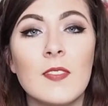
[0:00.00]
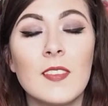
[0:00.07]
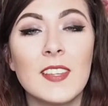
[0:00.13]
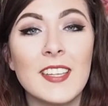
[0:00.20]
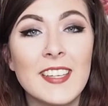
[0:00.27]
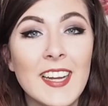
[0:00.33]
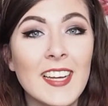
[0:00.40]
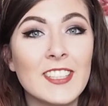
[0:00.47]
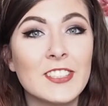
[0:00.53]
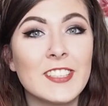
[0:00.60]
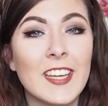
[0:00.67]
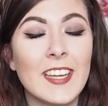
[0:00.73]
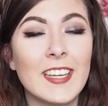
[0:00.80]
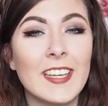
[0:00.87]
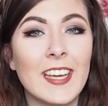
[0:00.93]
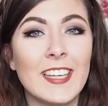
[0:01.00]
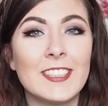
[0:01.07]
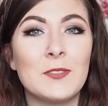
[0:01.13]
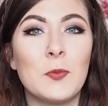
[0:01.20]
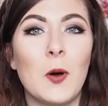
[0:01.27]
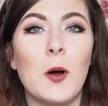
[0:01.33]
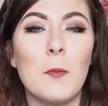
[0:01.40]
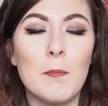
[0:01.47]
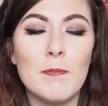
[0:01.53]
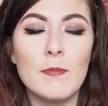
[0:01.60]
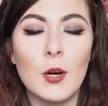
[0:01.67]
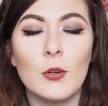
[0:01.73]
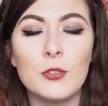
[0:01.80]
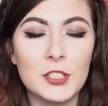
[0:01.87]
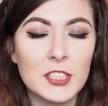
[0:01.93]
The next thing is what
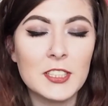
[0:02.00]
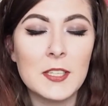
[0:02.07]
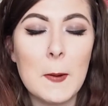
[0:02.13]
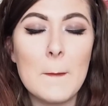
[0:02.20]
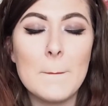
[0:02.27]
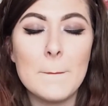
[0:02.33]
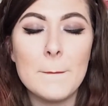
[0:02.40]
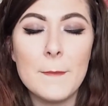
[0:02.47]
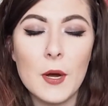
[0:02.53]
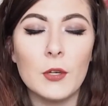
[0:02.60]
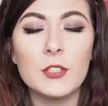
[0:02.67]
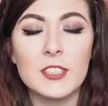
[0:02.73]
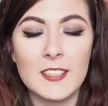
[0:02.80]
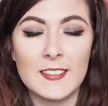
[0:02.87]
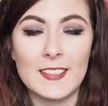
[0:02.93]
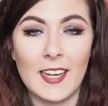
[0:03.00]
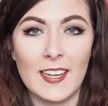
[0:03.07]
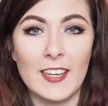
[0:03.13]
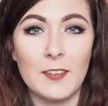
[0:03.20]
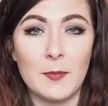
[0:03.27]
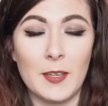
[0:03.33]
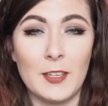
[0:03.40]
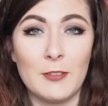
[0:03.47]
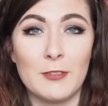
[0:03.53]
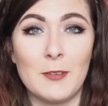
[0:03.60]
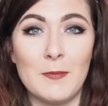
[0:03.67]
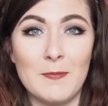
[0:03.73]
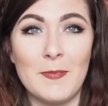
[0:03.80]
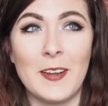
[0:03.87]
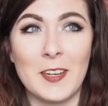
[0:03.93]
most excited me
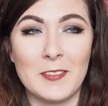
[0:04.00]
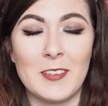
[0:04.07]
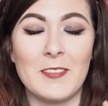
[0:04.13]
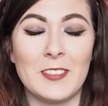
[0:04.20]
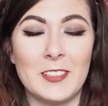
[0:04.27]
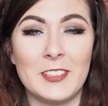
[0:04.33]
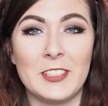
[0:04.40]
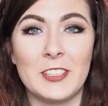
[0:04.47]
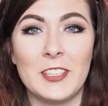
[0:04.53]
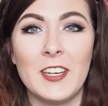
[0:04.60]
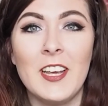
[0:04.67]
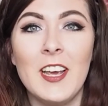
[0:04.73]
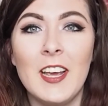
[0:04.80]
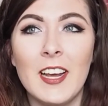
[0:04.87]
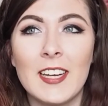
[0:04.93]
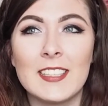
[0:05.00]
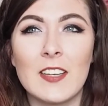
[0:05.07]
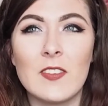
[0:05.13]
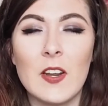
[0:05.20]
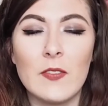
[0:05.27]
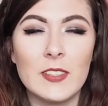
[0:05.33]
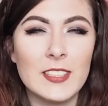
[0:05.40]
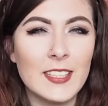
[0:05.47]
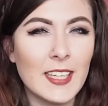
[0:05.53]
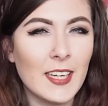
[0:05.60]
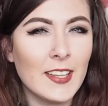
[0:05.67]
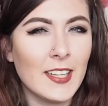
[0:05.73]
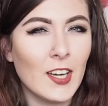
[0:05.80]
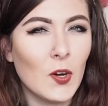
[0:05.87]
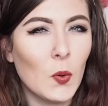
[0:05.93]
from Makeup Revolution, because I've never seen
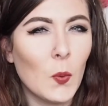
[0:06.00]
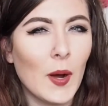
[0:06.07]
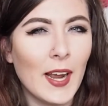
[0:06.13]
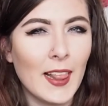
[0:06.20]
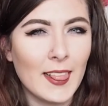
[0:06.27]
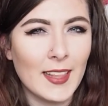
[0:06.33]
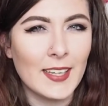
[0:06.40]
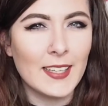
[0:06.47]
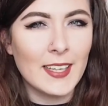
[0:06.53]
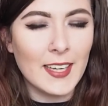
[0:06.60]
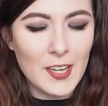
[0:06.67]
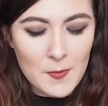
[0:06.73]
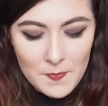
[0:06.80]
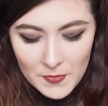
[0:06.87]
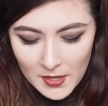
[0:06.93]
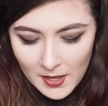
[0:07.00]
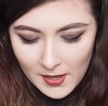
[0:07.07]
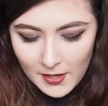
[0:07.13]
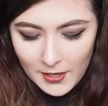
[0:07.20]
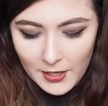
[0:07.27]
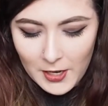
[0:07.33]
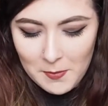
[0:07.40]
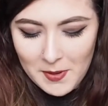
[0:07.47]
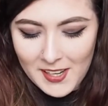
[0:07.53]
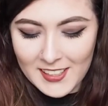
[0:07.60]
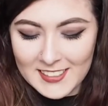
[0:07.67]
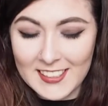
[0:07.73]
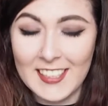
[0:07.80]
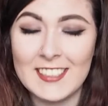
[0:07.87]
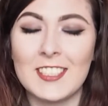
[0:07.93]
anything quite like it.
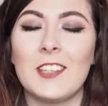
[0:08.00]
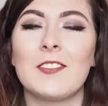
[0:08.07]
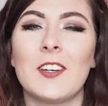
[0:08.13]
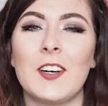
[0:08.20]
It is of